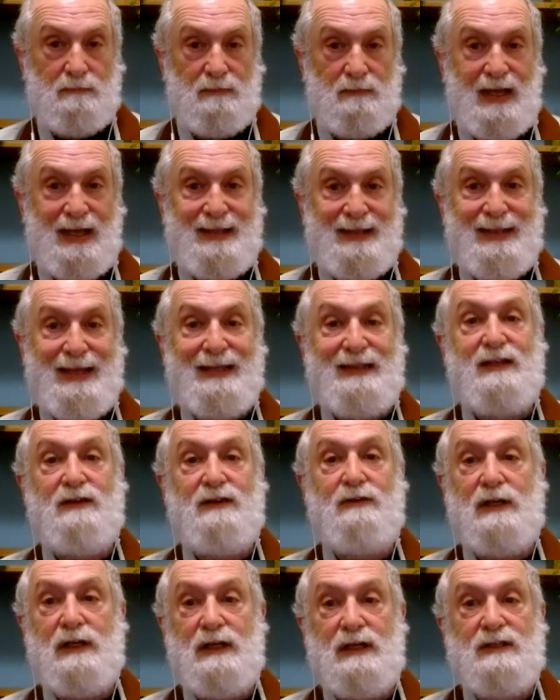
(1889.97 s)
and that
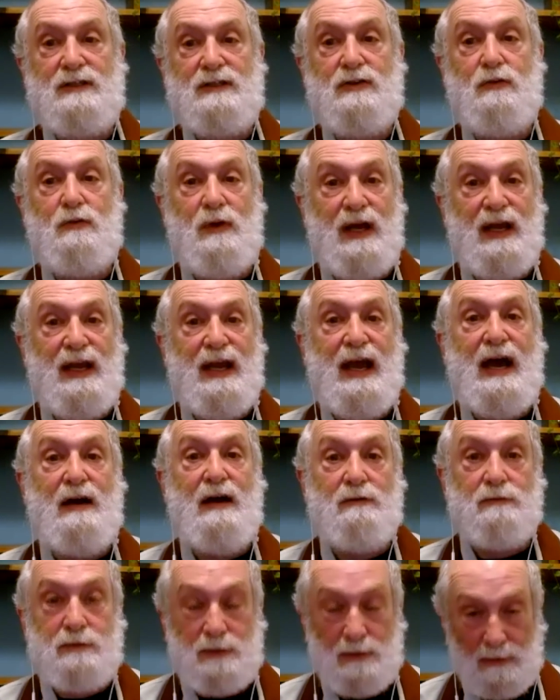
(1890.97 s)
there is a way
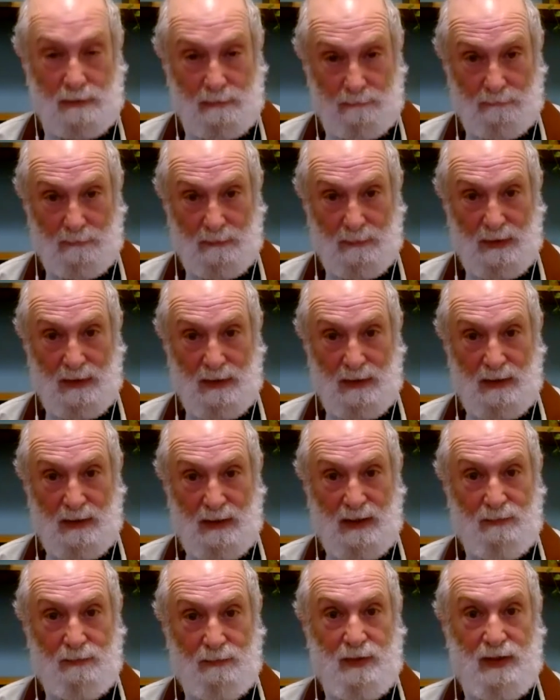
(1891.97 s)
out
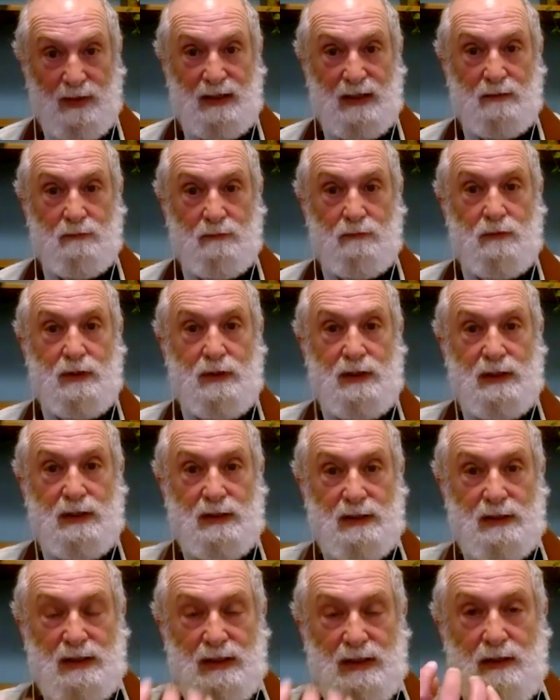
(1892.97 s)
if we can
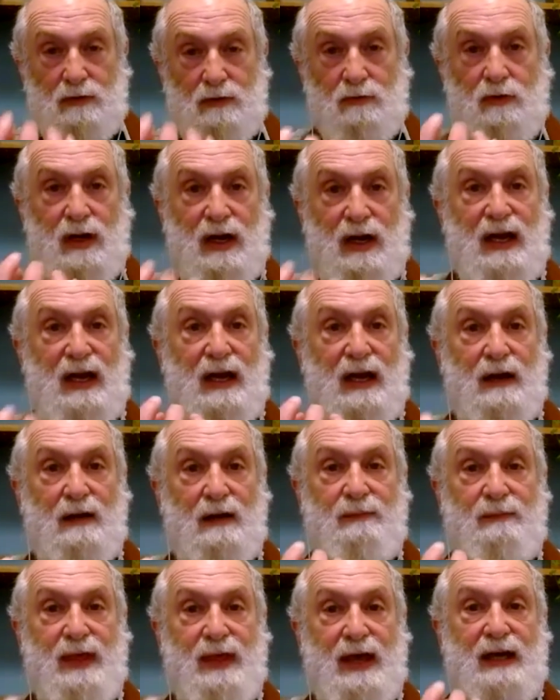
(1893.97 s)
really
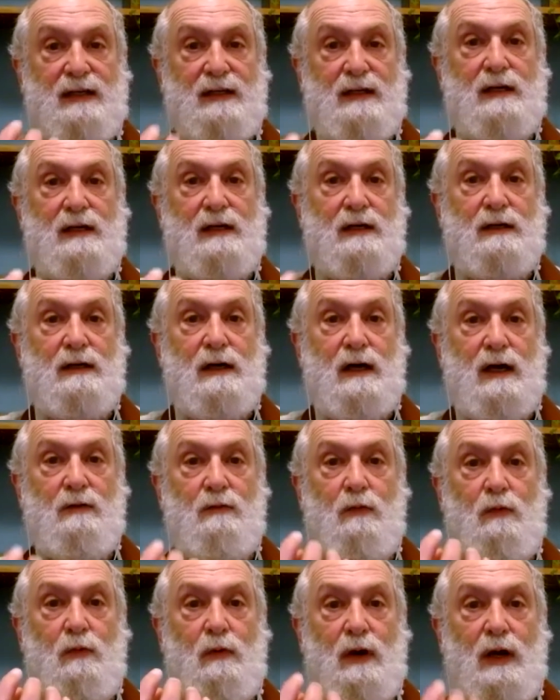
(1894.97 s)
grab that Kong-an.
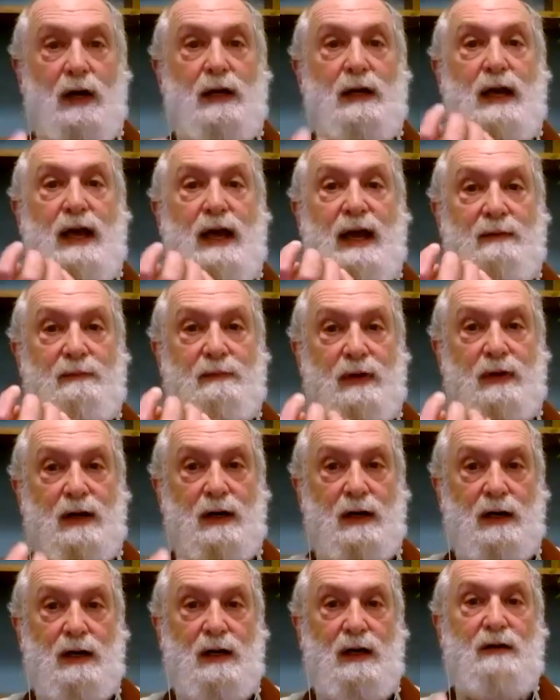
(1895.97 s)
What am
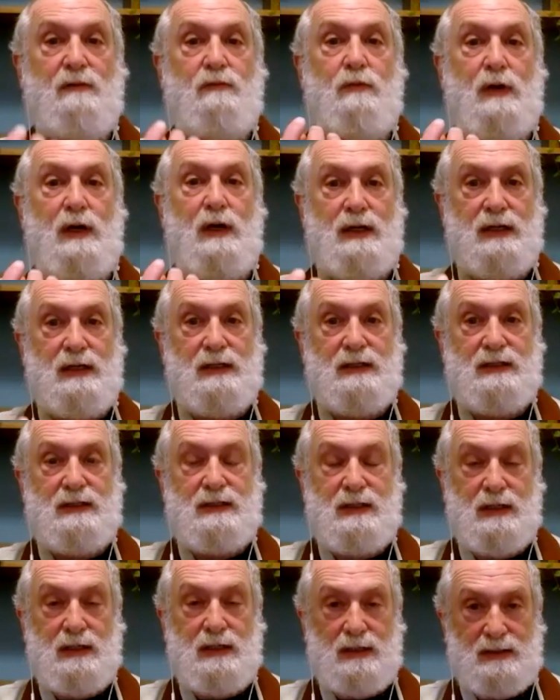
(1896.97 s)
I? What is
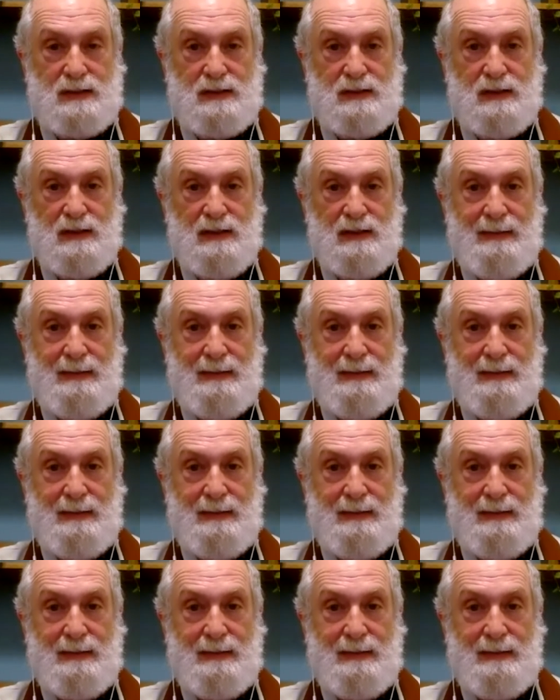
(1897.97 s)
this?